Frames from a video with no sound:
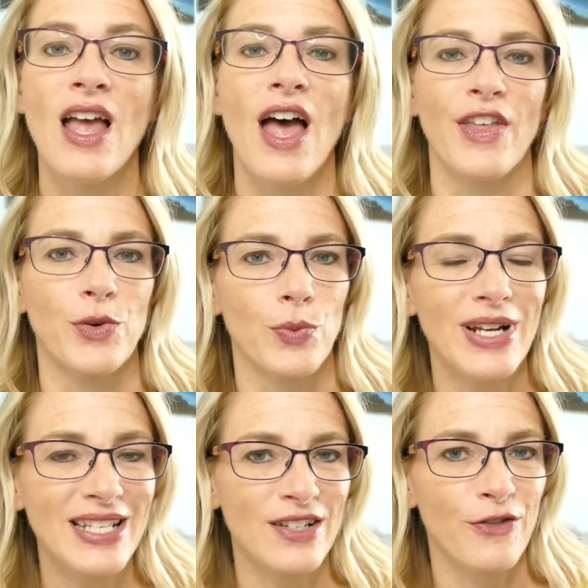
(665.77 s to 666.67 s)
And the
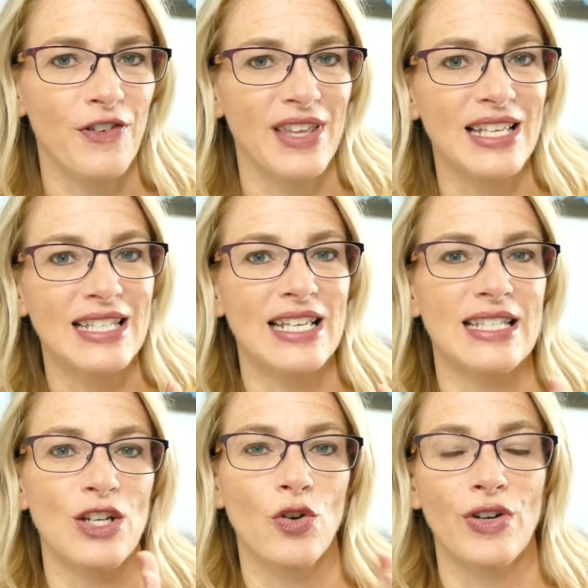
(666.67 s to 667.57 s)
reason for this is
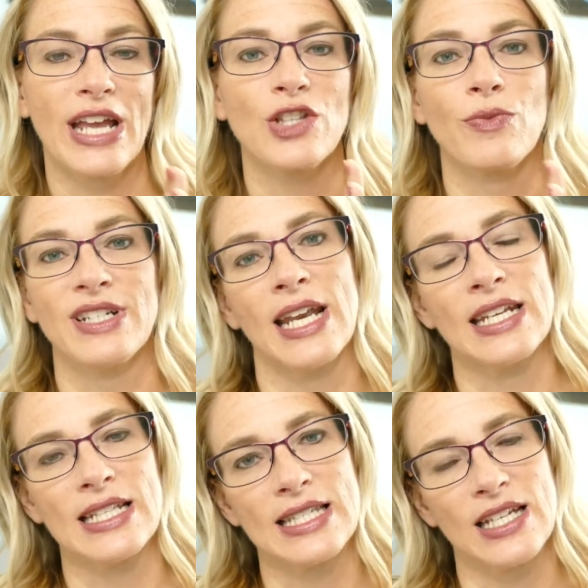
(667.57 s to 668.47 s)
it creates
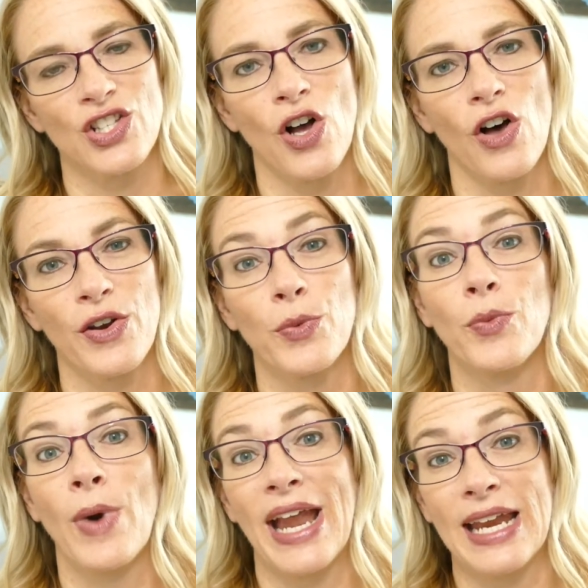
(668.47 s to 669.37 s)
redundancy. It's called a
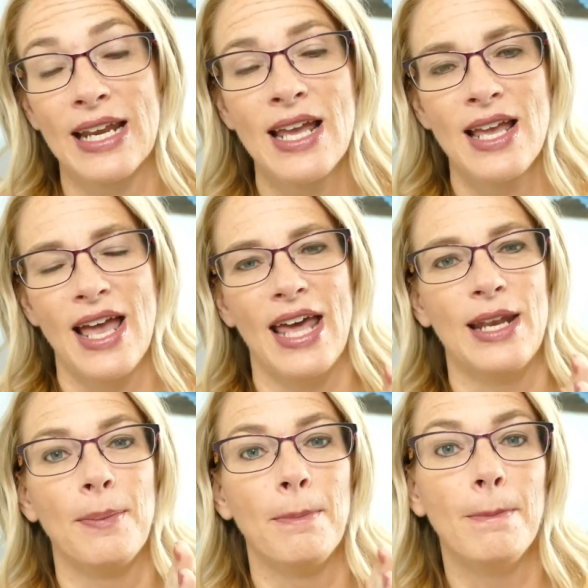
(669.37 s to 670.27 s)
RAID, and
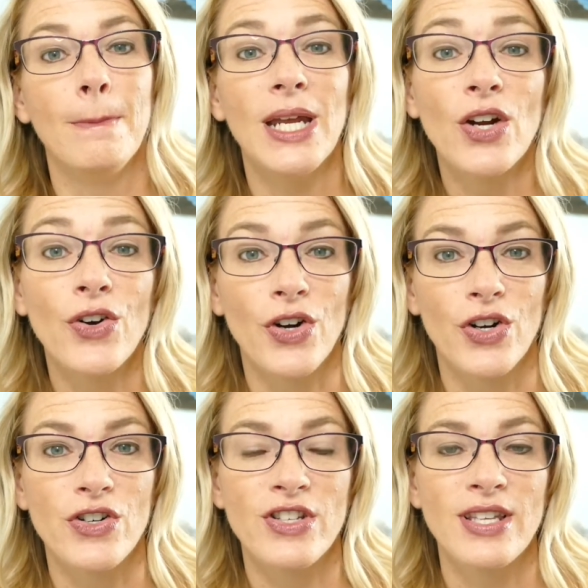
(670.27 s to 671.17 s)
it
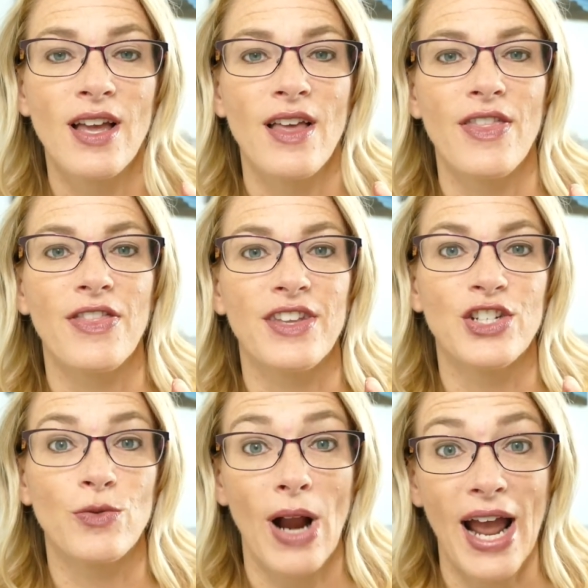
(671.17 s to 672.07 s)
mirrors the
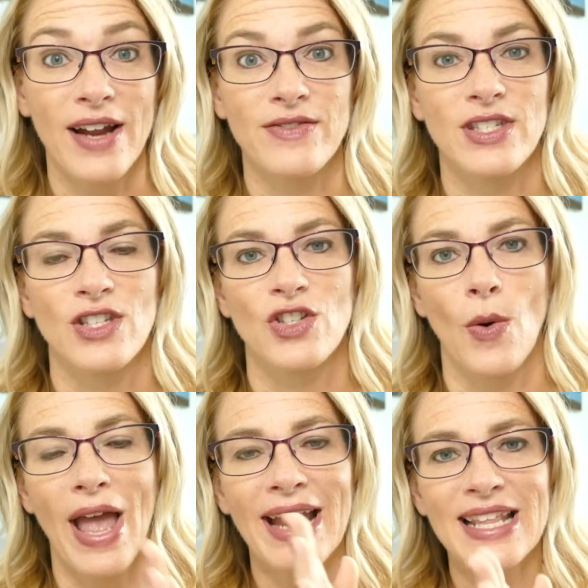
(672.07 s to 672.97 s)
drives.
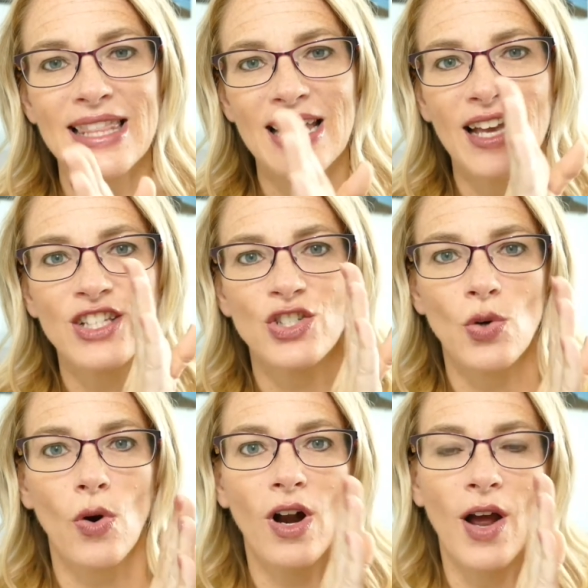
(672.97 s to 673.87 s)
So anything I
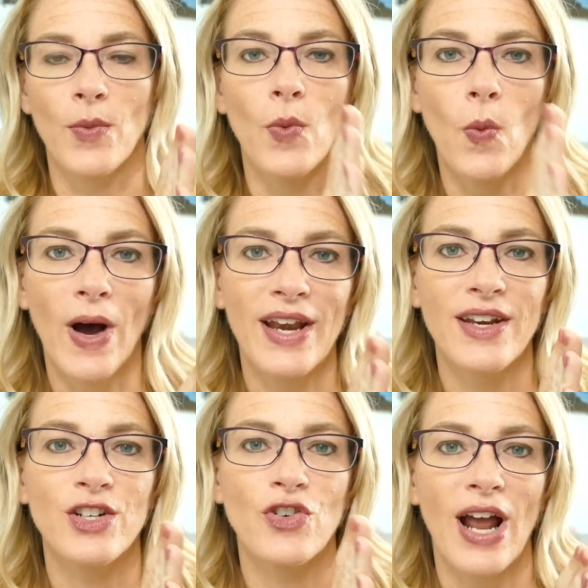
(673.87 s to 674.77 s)
store on
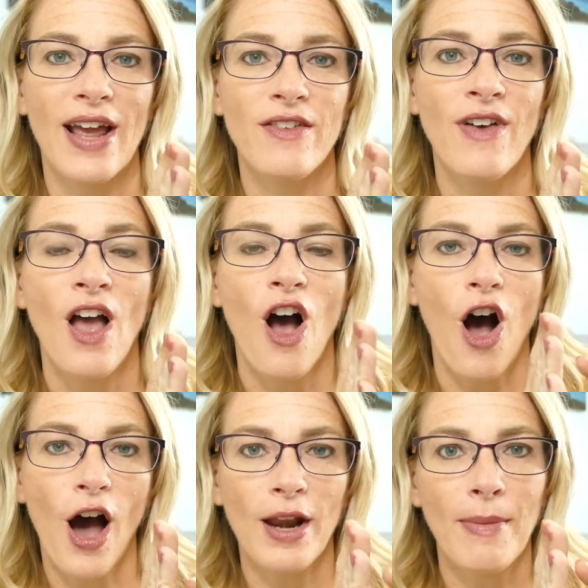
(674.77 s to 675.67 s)
one drive
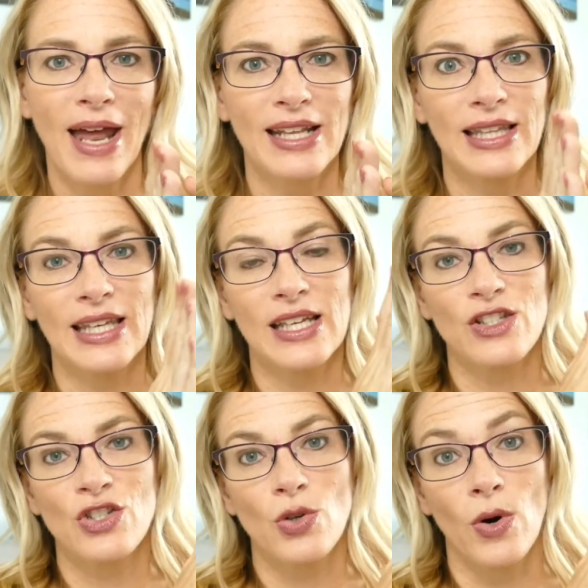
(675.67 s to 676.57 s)
automatically gets
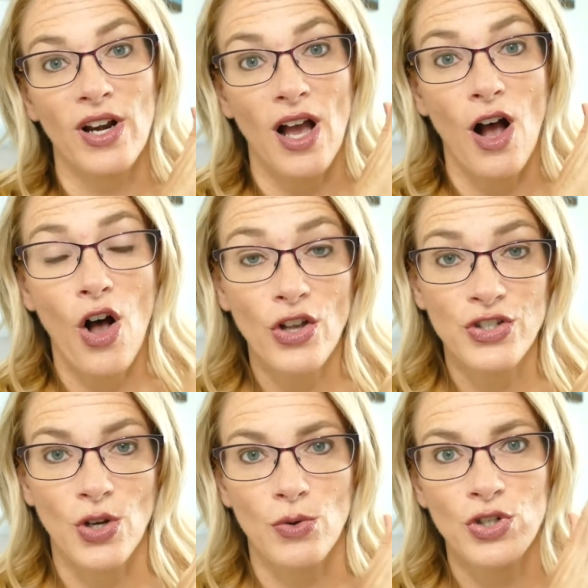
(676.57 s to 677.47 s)
stored
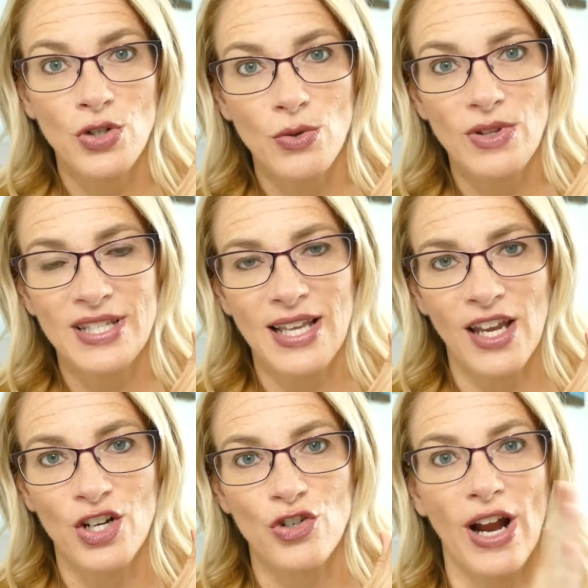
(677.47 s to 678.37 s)
also to the
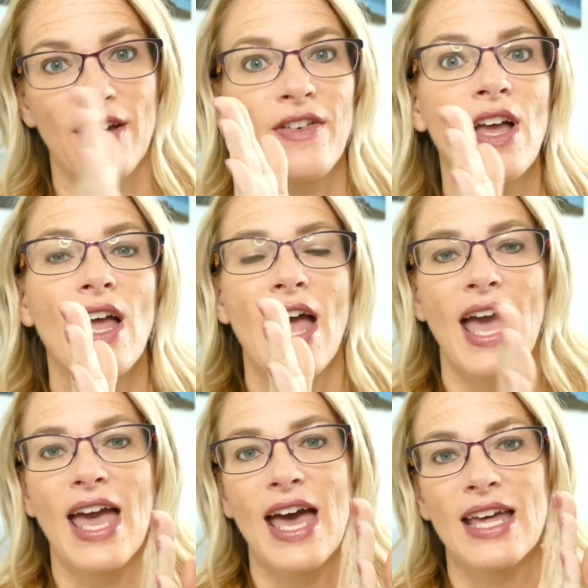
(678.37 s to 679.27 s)
second drive,
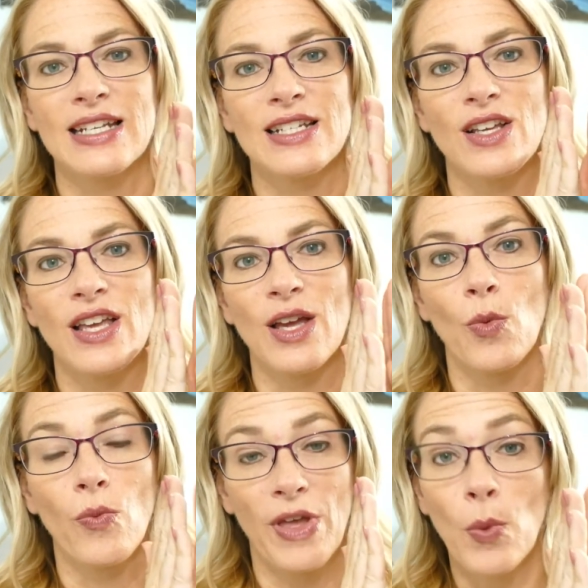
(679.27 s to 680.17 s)
and
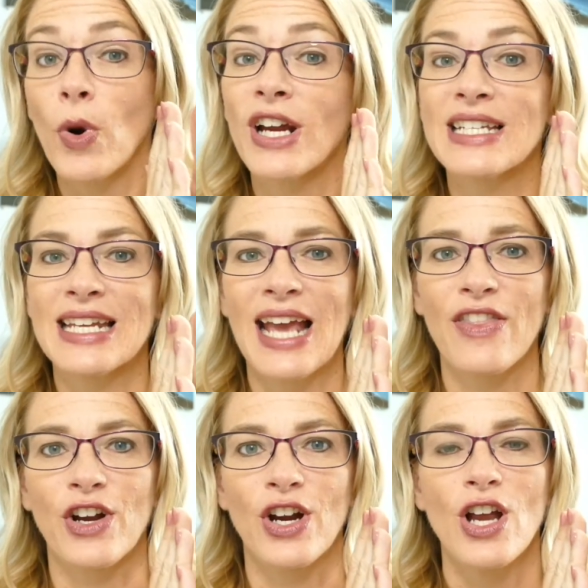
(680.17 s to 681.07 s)
they work
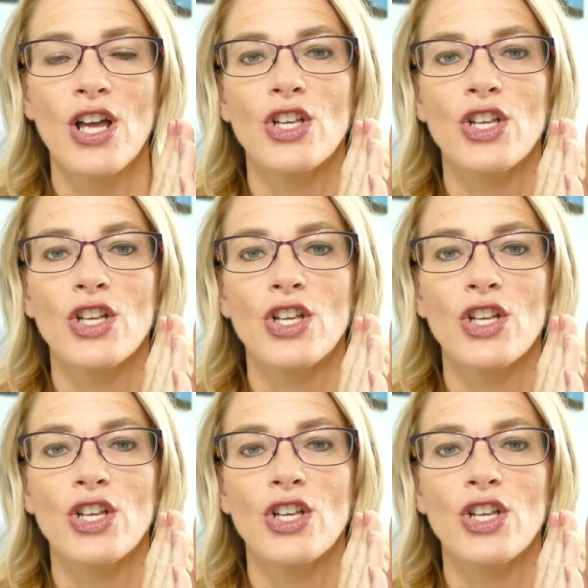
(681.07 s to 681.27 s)
together.